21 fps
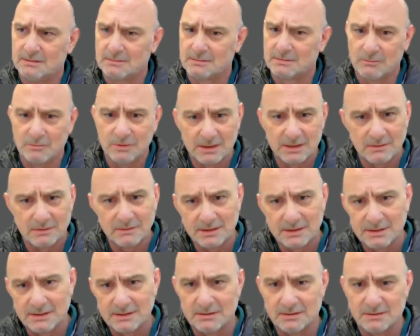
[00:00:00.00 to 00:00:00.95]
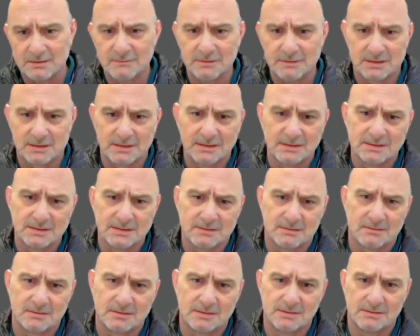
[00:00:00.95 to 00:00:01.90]
So we don't really know the rank
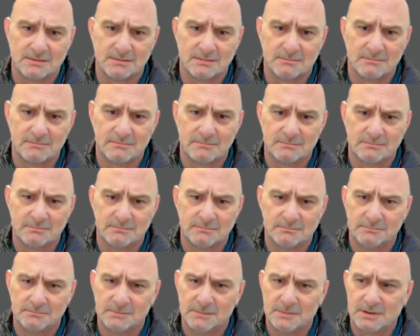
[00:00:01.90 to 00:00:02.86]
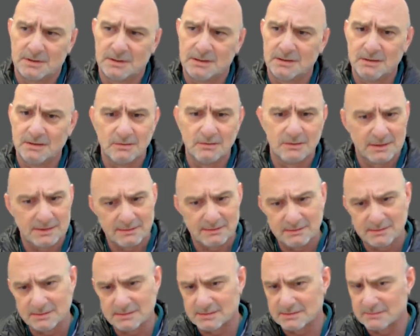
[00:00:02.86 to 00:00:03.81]
structure. Can you
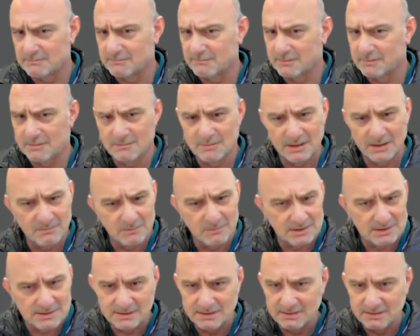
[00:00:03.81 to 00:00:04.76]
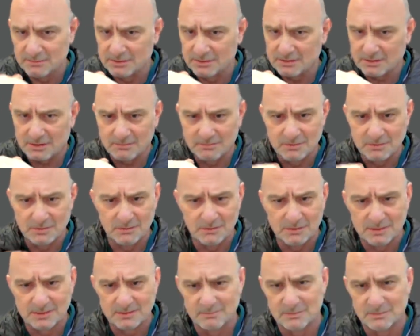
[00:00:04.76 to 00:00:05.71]
tell us from able seaman up
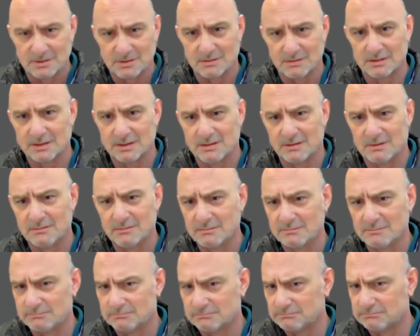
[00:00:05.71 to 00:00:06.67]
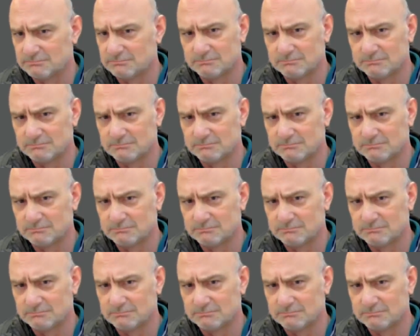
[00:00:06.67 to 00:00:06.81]
to admiral,